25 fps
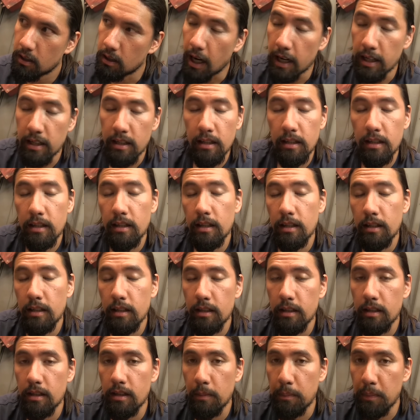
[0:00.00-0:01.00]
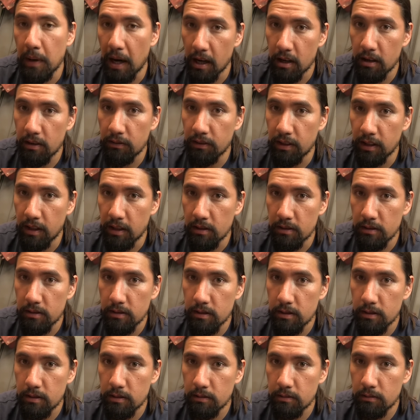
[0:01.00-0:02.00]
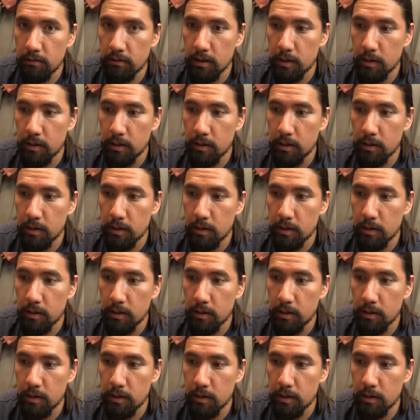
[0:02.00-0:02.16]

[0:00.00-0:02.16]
I did it in a pair of videos,